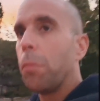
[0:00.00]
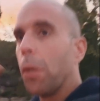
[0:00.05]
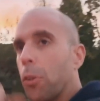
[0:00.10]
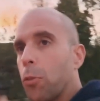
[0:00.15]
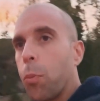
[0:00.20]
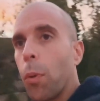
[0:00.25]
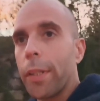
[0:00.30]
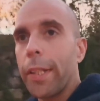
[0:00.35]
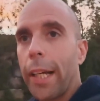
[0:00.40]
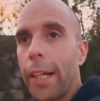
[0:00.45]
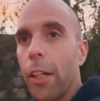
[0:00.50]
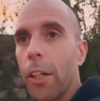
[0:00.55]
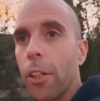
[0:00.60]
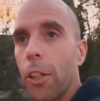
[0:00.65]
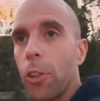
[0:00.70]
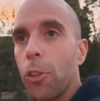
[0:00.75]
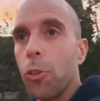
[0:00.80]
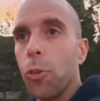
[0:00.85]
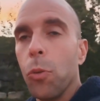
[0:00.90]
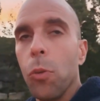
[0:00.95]
But what I'm
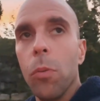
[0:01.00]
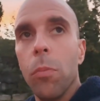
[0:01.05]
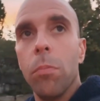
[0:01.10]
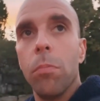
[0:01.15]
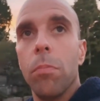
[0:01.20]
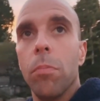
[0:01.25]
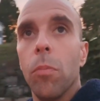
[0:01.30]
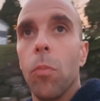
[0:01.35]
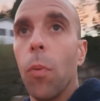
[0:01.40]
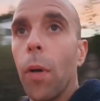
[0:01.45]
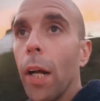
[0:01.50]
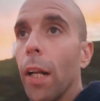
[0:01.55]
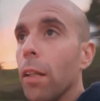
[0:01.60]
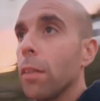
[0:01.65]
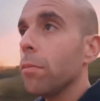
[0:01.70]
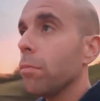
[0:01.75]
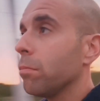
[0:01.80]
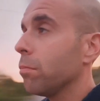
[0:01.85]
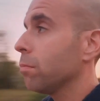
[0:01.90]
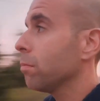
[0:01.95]
gonna do?
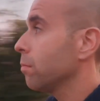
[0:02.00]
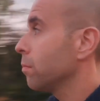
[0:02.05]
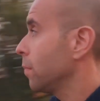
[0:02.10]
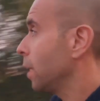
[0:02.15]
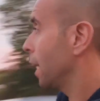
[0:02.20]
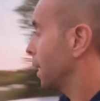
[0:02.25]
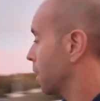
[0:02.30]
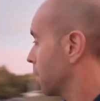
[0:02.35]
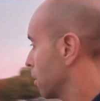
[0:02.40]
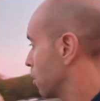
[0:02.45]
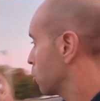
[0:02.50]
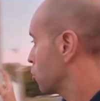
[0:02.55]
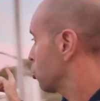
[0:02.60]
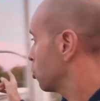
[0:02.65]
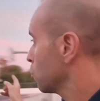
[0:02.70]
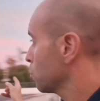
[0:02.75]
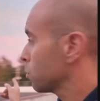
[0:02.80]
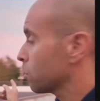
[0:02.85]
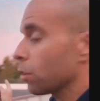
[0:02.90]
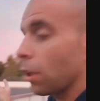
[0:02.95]
Well, I'm gonna
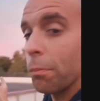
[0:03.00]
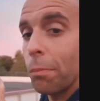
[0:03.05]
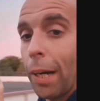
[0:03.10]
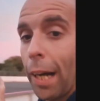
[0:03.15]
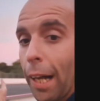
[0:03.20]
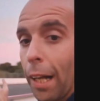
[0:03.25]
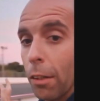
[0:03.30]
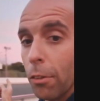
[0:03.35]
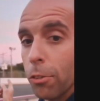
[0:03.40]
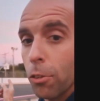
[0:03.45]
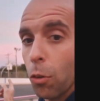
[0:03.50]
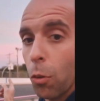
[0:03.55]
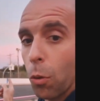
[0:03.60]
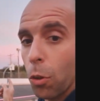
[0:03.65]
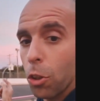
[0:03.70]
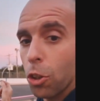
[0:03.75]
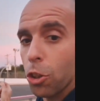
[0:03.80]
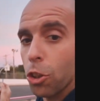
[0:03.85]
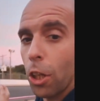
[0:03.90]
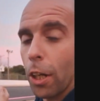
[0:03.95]
shoot some
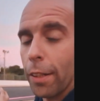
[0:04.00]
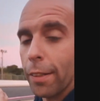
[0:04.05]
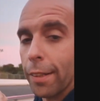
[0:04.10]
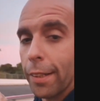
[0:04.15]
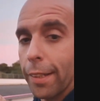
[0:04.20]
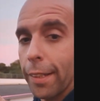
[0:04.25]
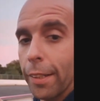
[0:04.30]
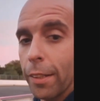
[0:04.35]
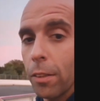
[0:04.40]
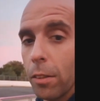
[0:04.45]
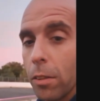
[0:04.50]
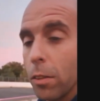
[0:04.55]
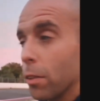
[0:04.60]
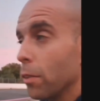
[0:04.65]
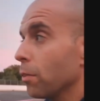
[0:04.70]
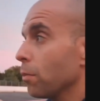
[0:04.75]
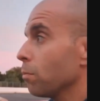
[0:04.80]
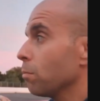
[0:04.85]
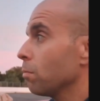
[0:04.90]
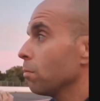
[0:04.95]
half-court shot here.
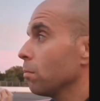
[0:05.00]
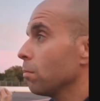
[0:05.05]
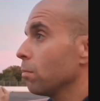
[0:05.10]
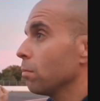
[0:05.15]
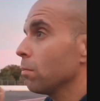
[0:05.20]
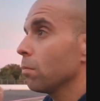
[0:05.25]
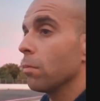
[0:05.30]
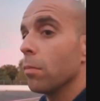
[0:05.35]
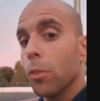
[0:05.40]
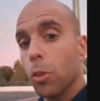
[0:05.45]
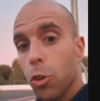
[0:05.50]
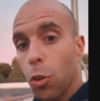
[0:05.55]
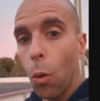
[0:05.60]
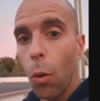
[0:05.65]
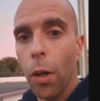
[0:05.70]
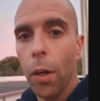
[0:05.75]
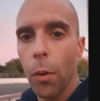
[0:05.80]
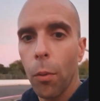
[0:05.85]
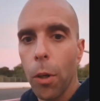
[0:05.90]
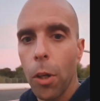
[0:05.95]
So
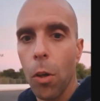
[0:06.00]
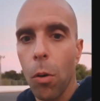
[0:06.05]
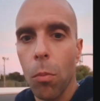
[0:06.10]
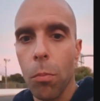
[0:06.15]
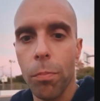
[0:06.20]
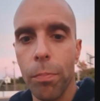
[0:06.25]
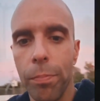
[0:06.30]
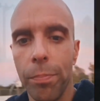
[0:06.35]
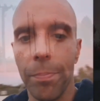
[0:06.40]
here we go.